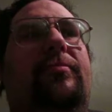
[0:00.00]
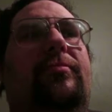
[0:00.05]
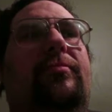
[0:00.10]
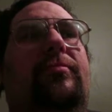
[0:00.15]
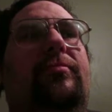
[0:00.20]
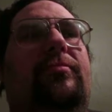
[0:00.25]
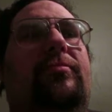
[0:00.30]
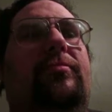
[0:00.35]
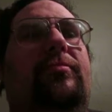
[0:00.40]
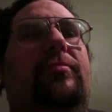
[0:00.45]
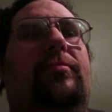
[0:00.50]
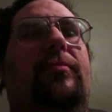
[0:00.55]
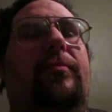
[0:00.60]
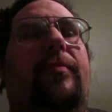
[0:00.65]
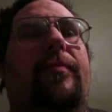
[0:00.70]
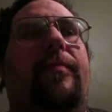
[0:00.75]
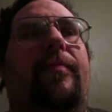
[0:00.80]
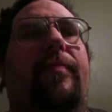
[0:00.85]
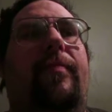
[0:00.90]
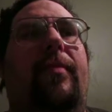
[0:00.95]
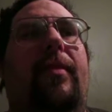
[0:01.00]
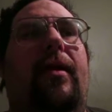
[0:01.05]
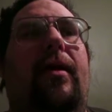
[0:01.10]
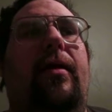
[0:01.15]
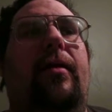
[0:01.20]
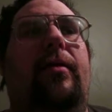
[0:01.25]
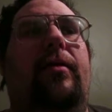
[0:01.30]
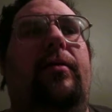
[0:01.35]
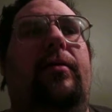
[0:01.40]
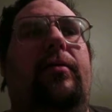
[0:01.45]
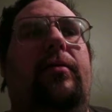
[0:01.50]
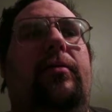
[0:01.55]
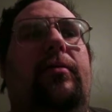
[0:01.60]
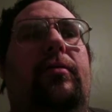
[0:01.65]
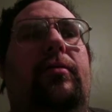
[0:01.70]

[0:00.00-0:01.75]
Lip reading: Nothing is said.